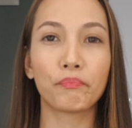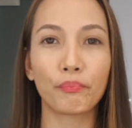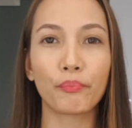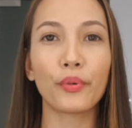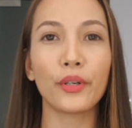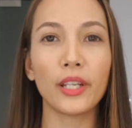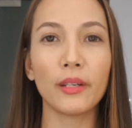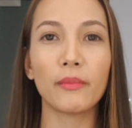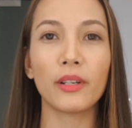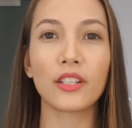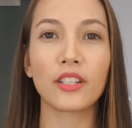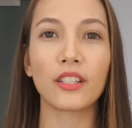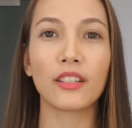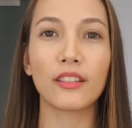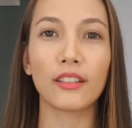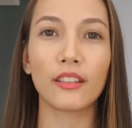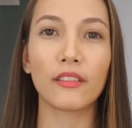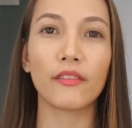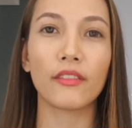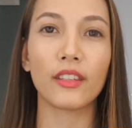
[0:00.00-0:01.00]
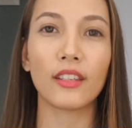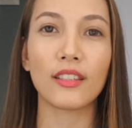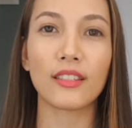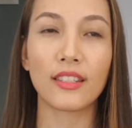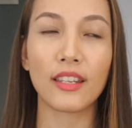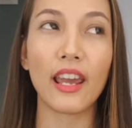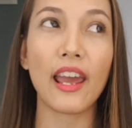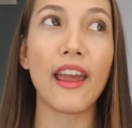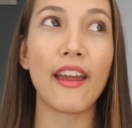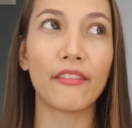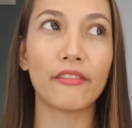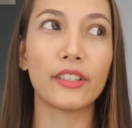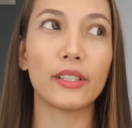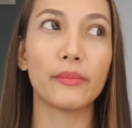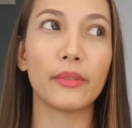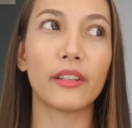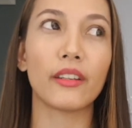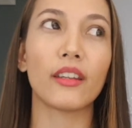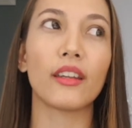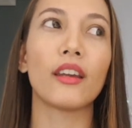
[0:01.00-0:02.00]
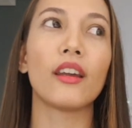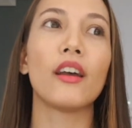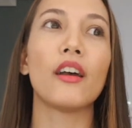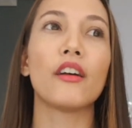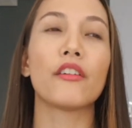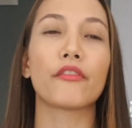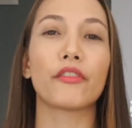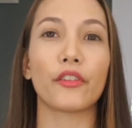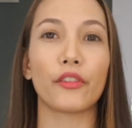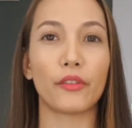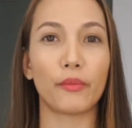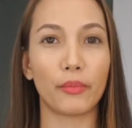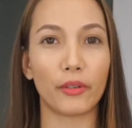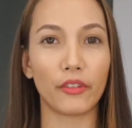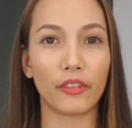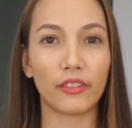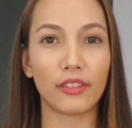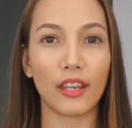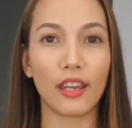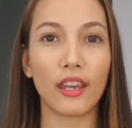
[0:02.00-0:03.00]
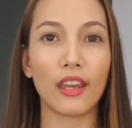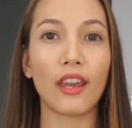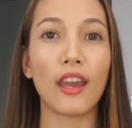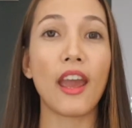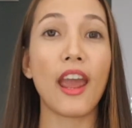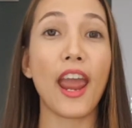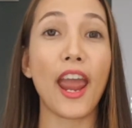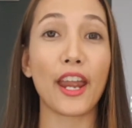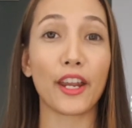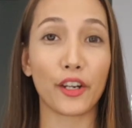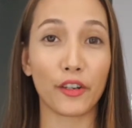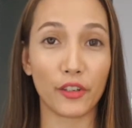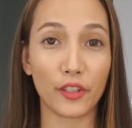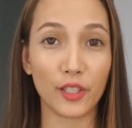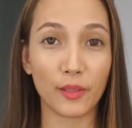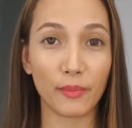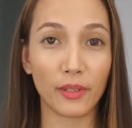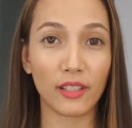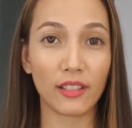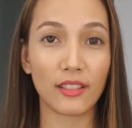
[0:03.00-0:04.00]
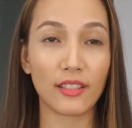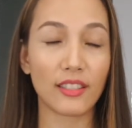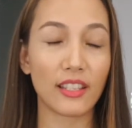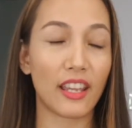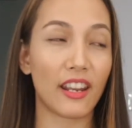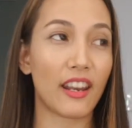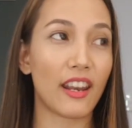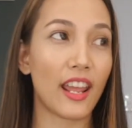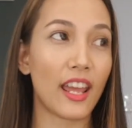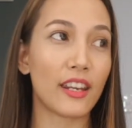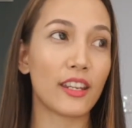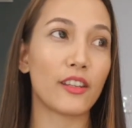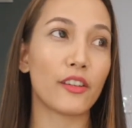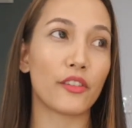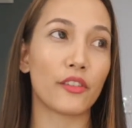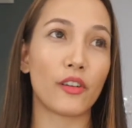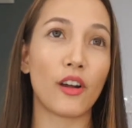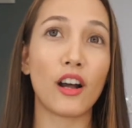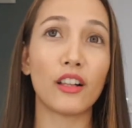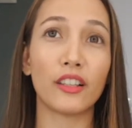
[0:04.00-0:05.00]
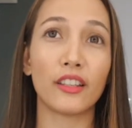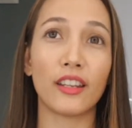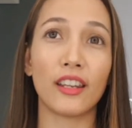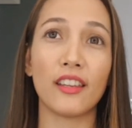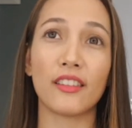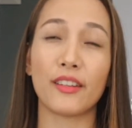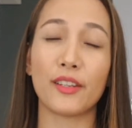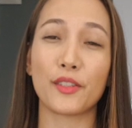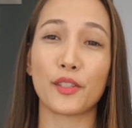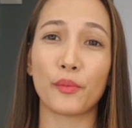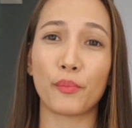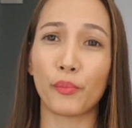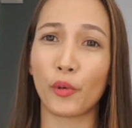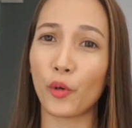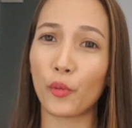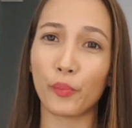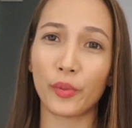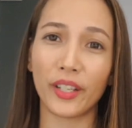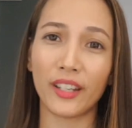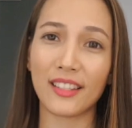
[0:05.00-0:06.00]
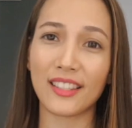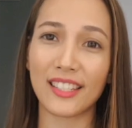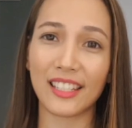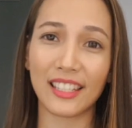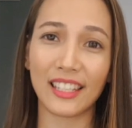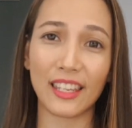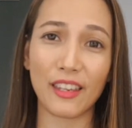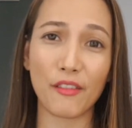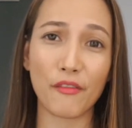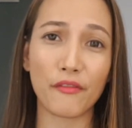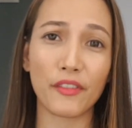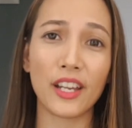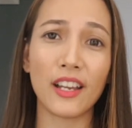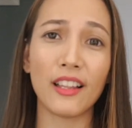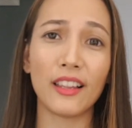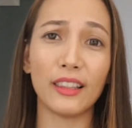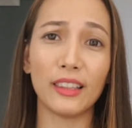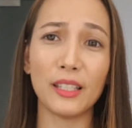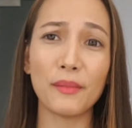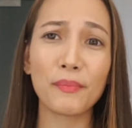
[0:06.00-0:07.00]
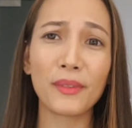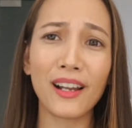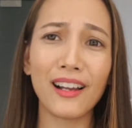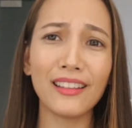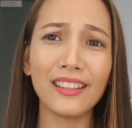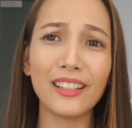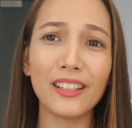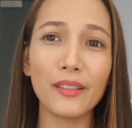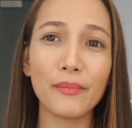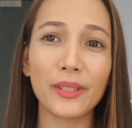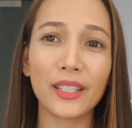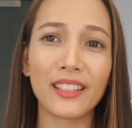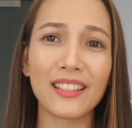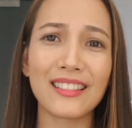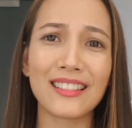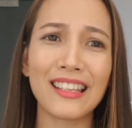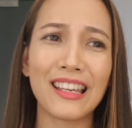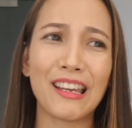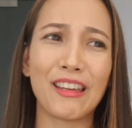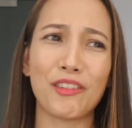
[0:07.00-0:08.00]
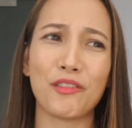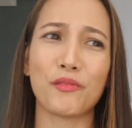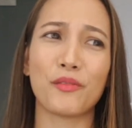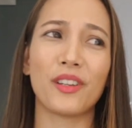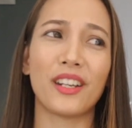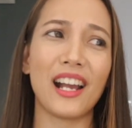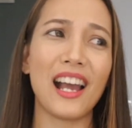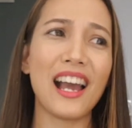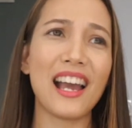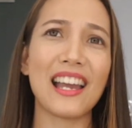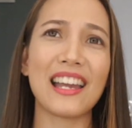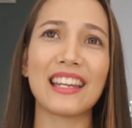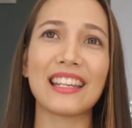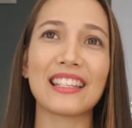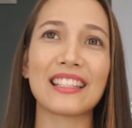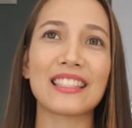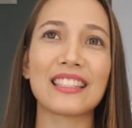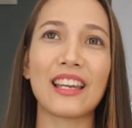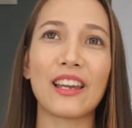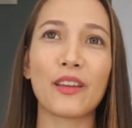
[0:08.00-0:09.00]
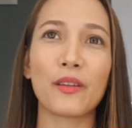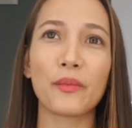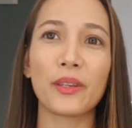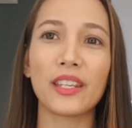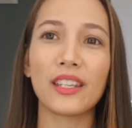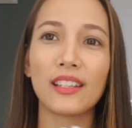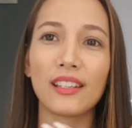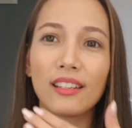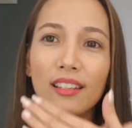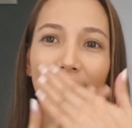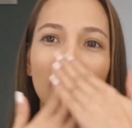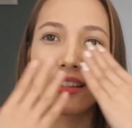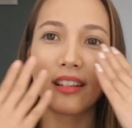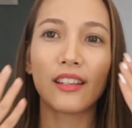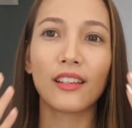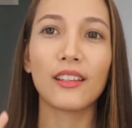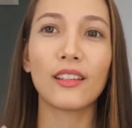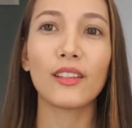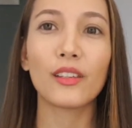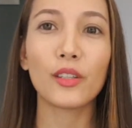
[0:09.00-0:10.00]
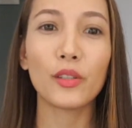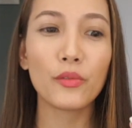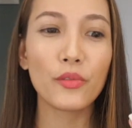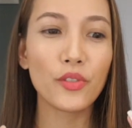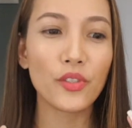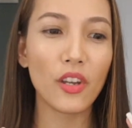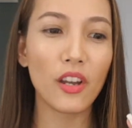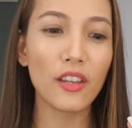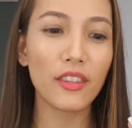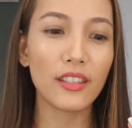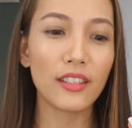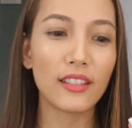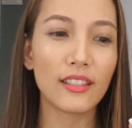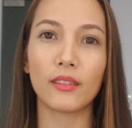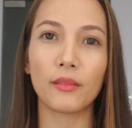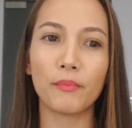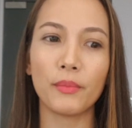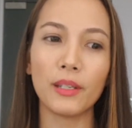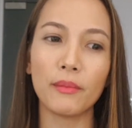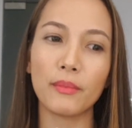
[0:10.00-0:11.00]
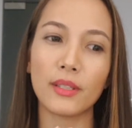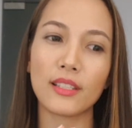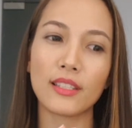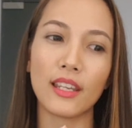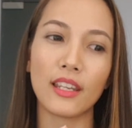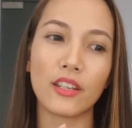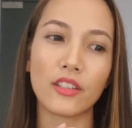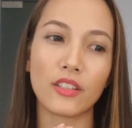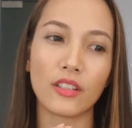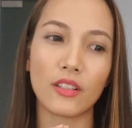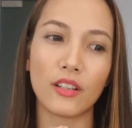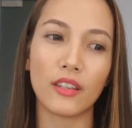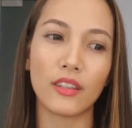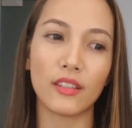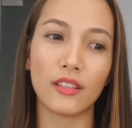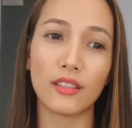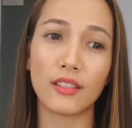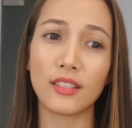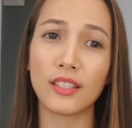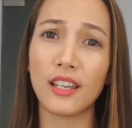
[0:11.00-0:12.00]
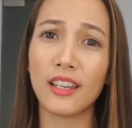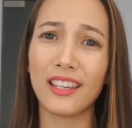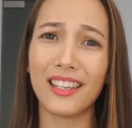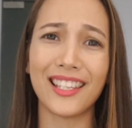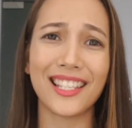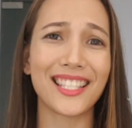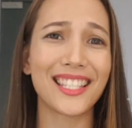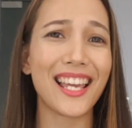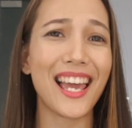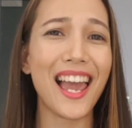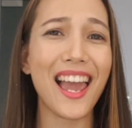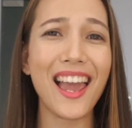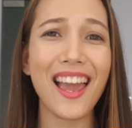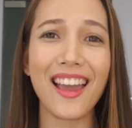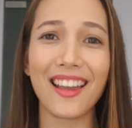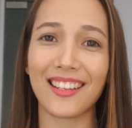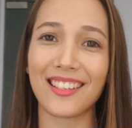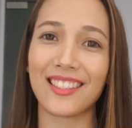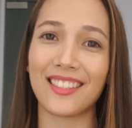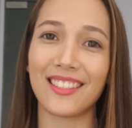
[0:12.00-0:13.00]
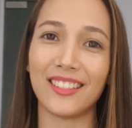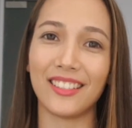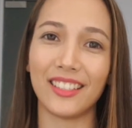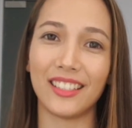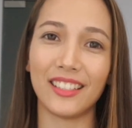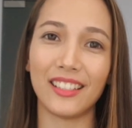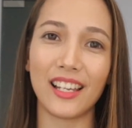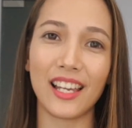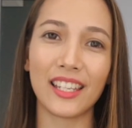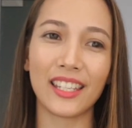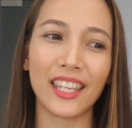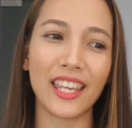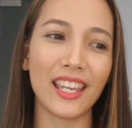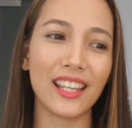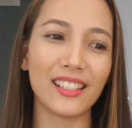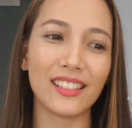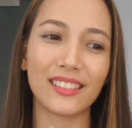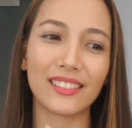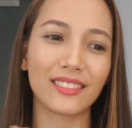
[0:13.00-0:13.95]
pretty much gonna give these to everybody for their birthday and Christmas and any other holiday that it's appropriate to give lip color, because you guys, I mean, you saw this. The pigmentation on this is excellent. I can't